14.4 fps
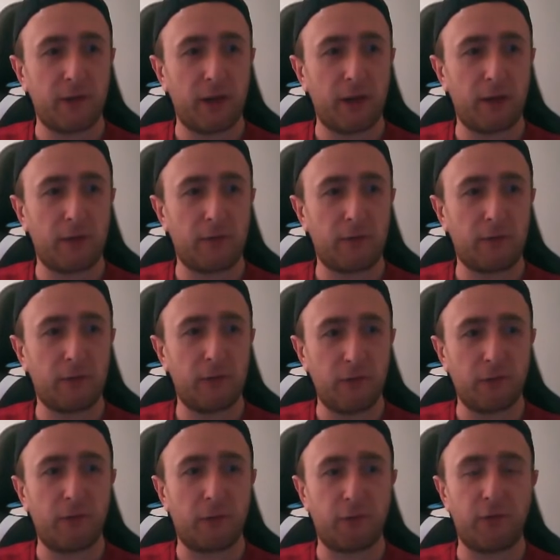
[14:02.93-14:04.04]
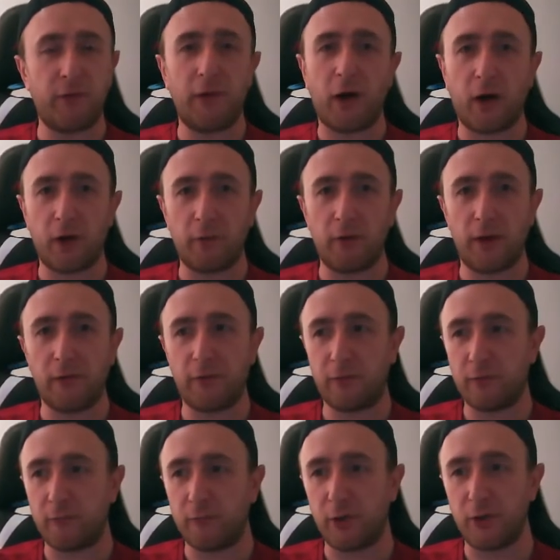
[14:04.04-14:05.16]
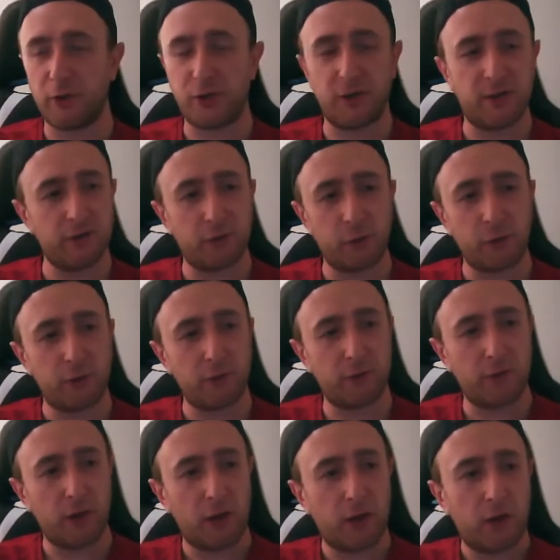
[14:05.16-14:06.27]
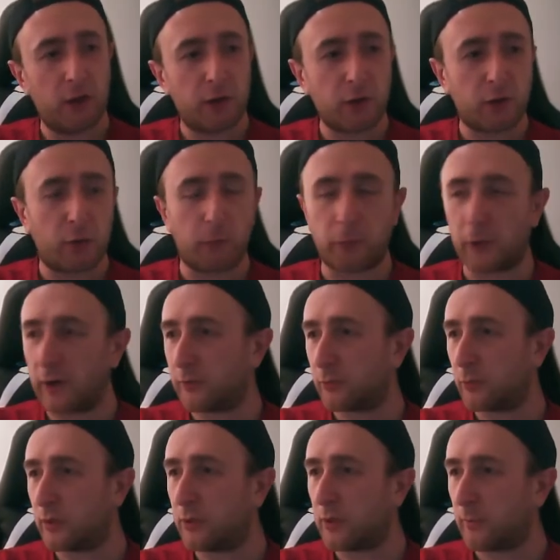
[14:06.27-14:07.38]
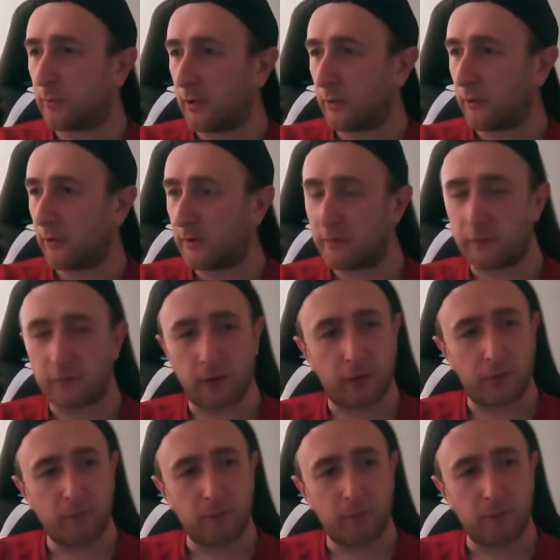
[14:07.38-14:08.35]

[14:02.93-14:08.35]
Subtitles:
is, this is obviously the high res version, it's always compressed when you upload it, so